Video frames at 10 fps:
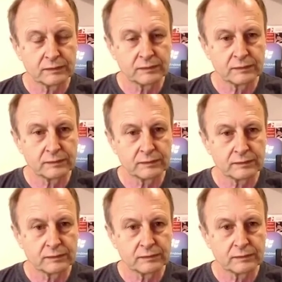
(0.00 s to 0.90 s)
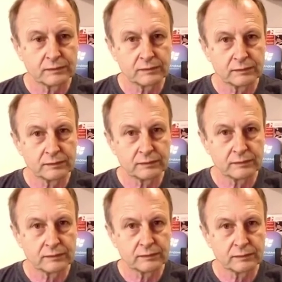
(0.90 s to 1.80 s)

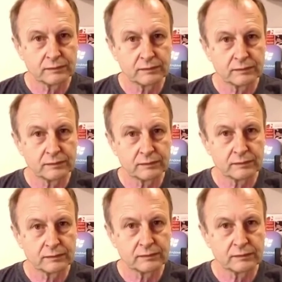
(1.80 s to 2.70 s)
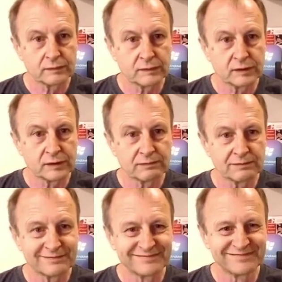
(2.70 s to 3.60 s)

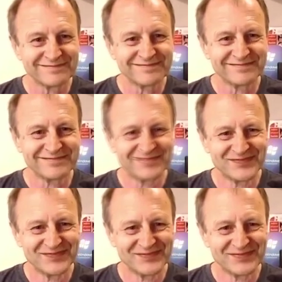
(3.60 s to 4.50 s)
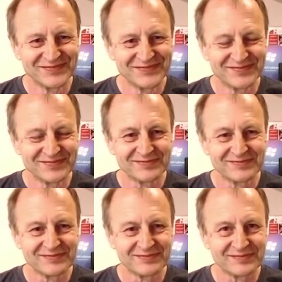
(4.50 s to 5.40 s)

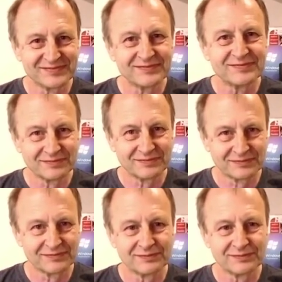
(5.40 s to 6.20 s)
No words are spoken by the person on screen.